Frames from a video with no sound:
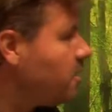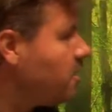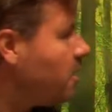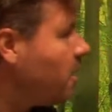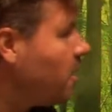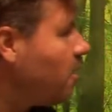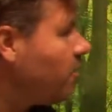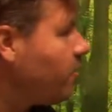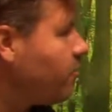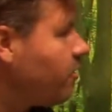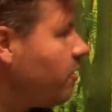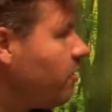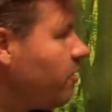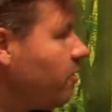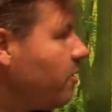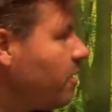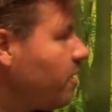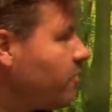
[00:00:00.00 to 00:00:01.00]

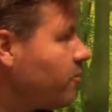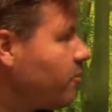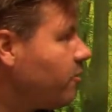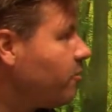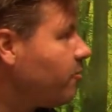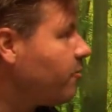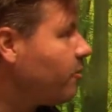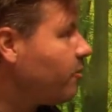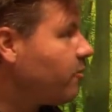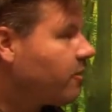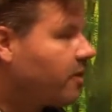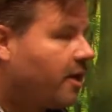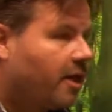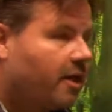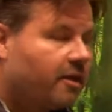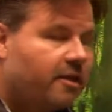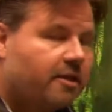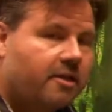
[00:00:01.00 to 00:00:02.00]
Also, certain
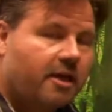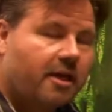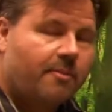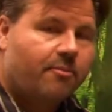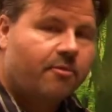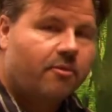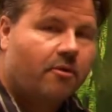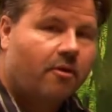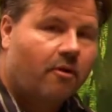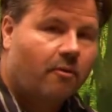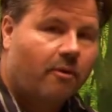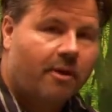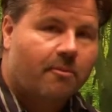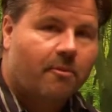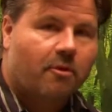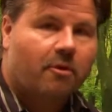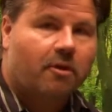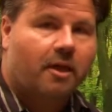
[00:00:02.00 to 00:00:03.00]
personality types are way
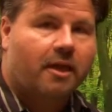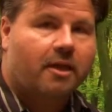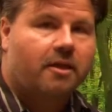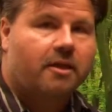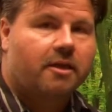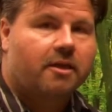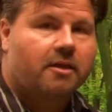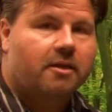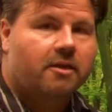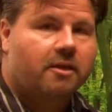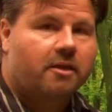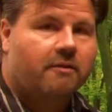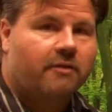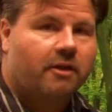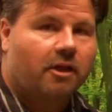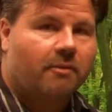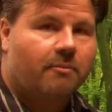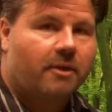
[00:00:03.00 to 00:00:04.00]
more likely to
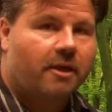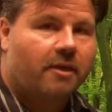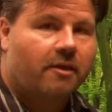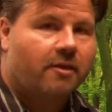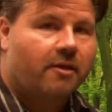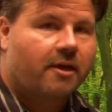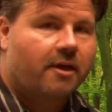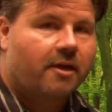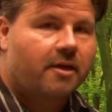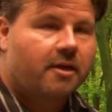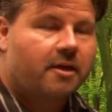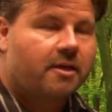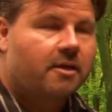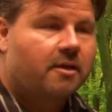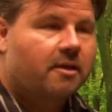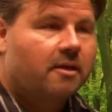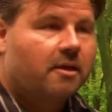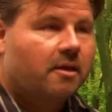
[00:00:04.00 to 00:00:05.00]
develop anxiety.
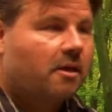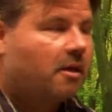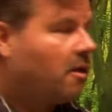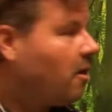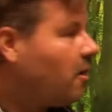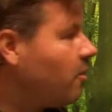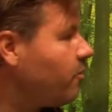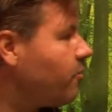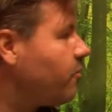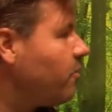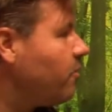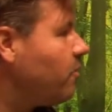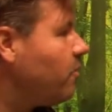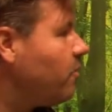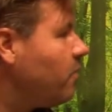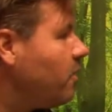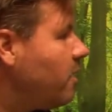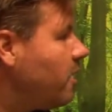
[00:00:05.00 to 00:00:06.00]

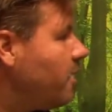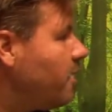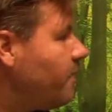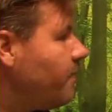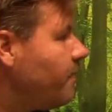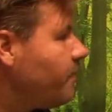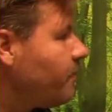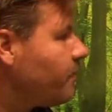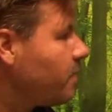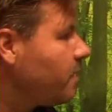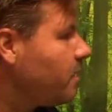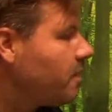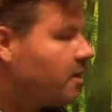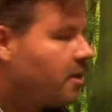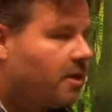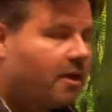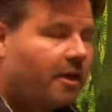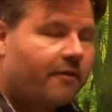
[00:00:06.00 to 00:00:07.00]
Also,
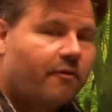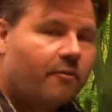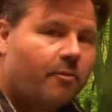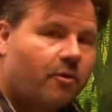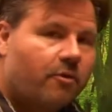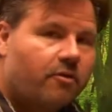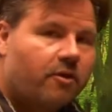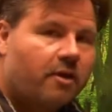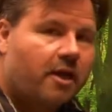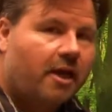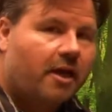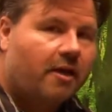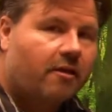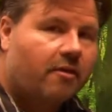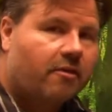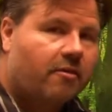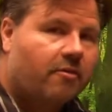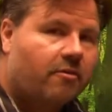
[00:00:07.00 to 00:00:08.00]
if a person
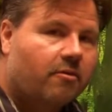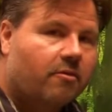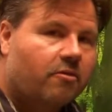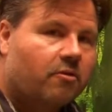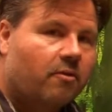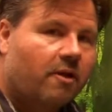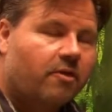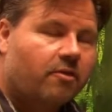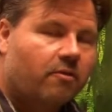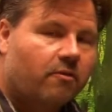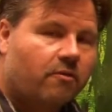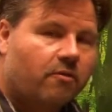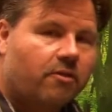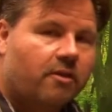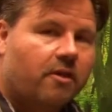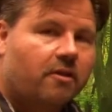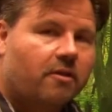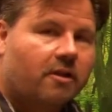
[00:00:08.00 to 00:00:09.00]
has stressors
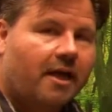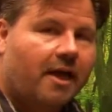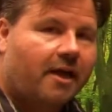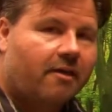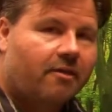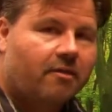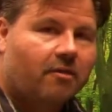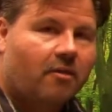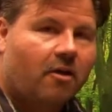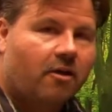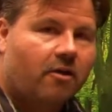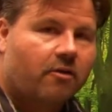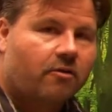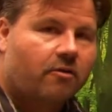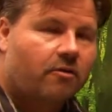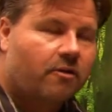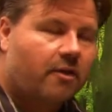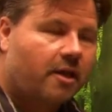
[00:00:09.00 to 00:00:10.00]
that last
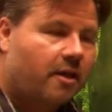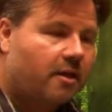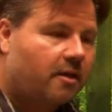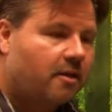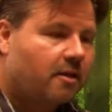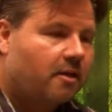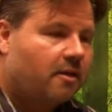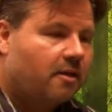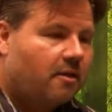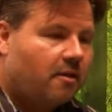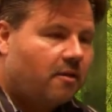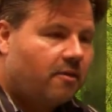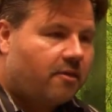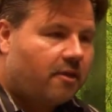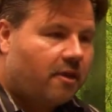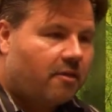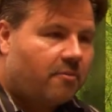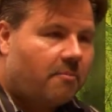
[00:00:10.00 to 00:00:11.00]
longer than
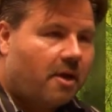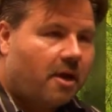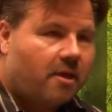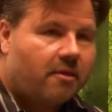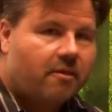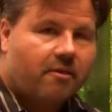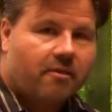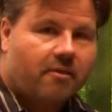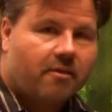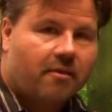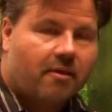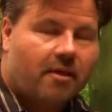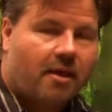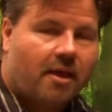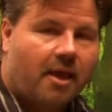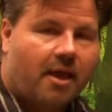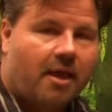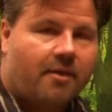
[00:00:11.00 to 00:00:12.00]
6 months
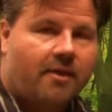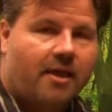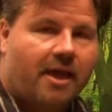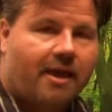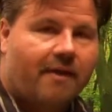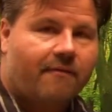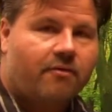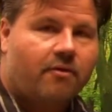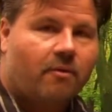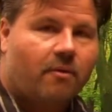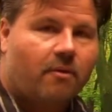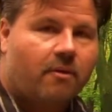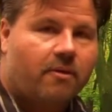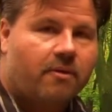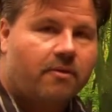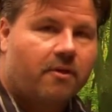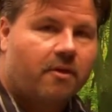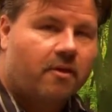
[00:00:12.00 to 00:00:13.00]
and they have
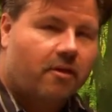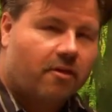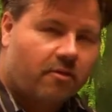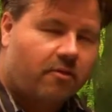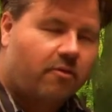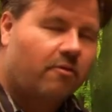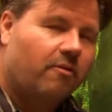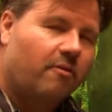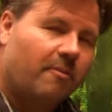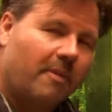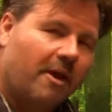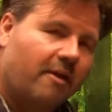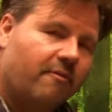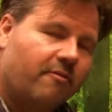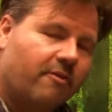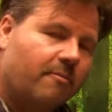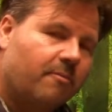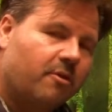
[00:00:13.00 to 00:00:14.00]
a certain amount
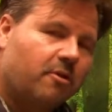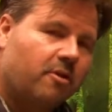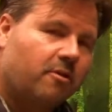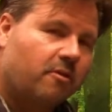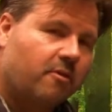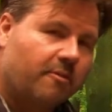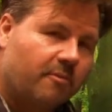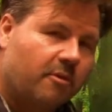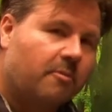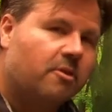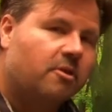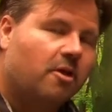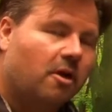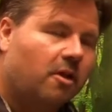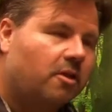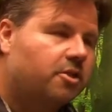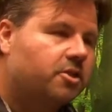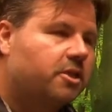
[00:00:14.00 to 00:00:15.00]
of
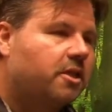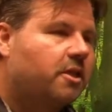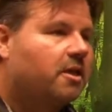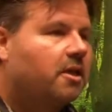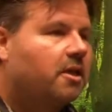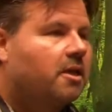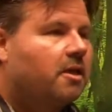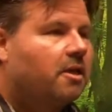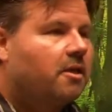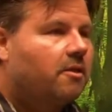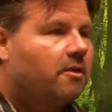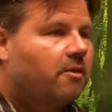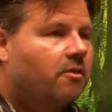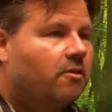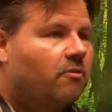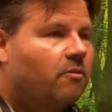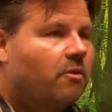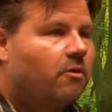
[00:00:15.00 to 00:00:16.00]
symptomatology, this
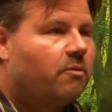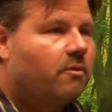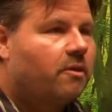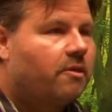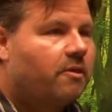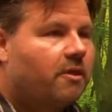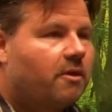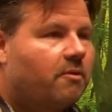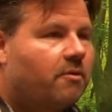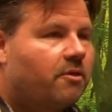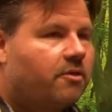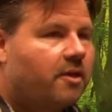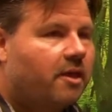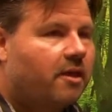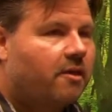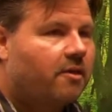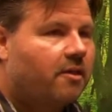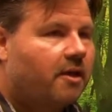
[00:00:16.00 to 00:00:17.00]
is what we see with
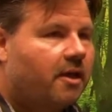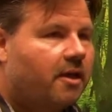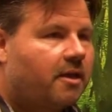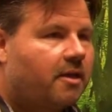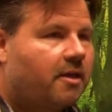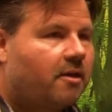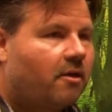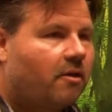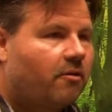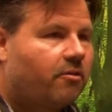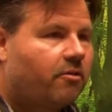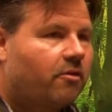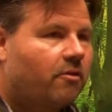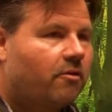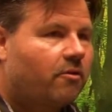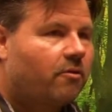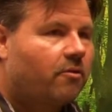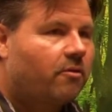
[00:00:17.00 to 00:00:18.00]
anxiety. And
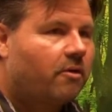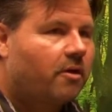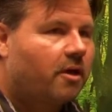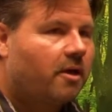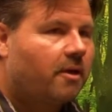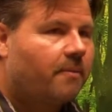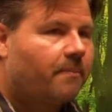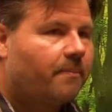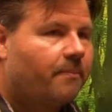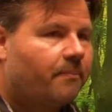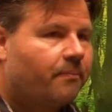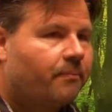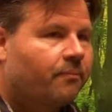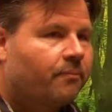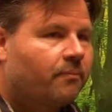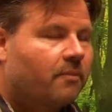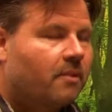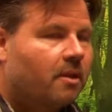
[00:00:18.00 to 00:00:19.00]
also,
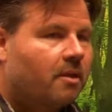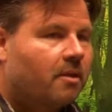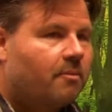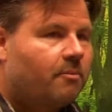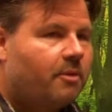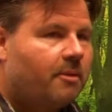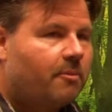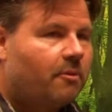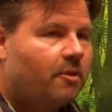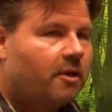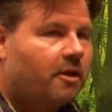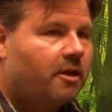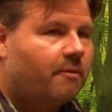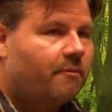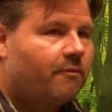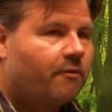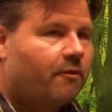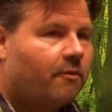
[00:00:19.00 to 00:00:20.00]
people that
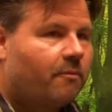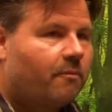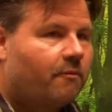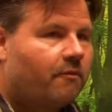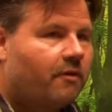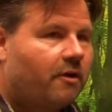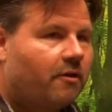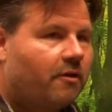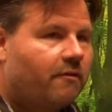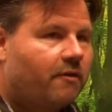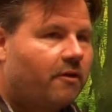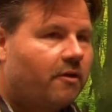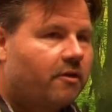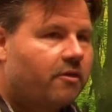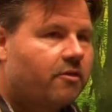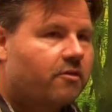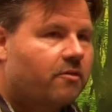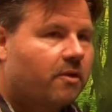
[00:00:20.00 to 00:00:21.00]
come from very,
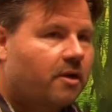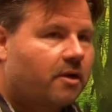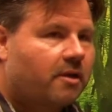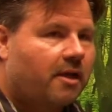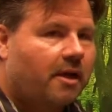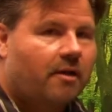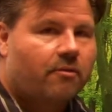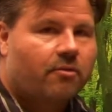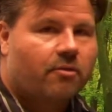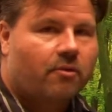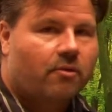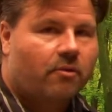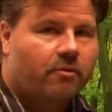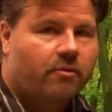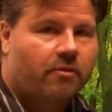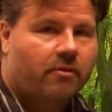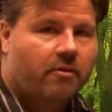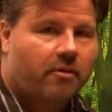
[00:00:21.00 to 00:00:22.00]
very strict
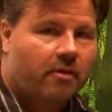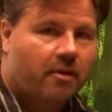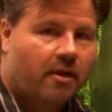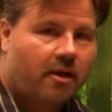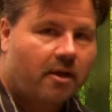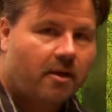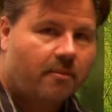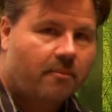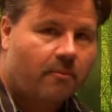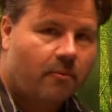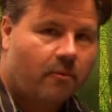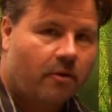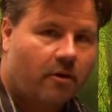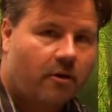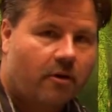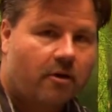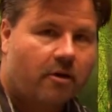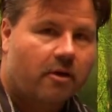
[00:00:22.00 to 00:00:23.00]
households
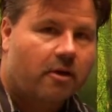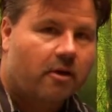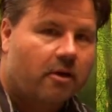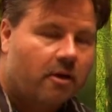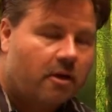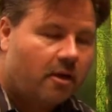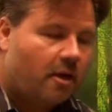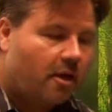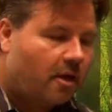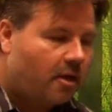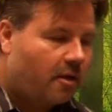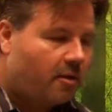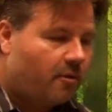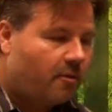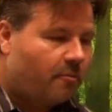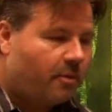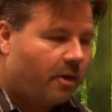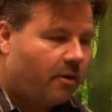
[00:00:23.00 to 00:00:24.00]
where
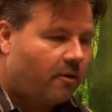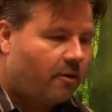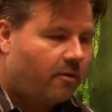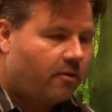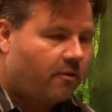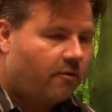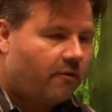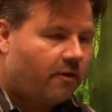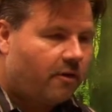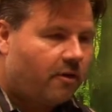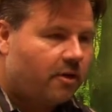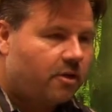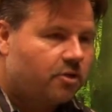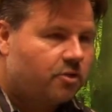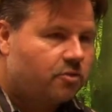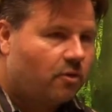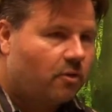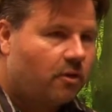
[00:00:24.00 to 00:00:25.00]
the parents are very
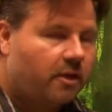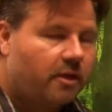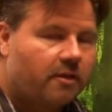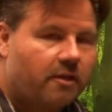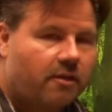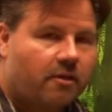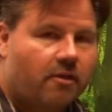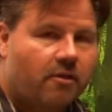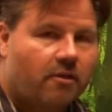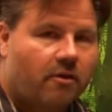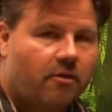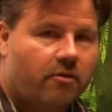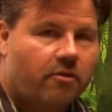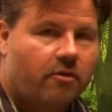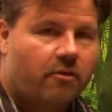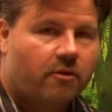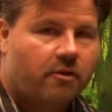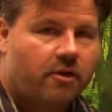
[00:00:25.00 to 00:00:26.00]
controlling, this is
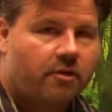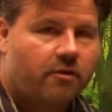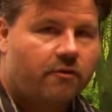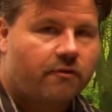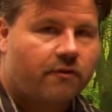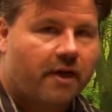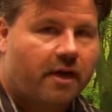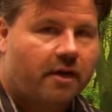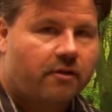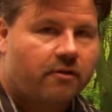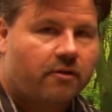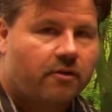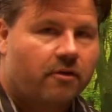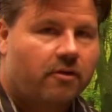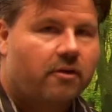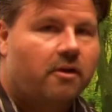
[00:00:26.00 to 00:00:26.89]
also another factor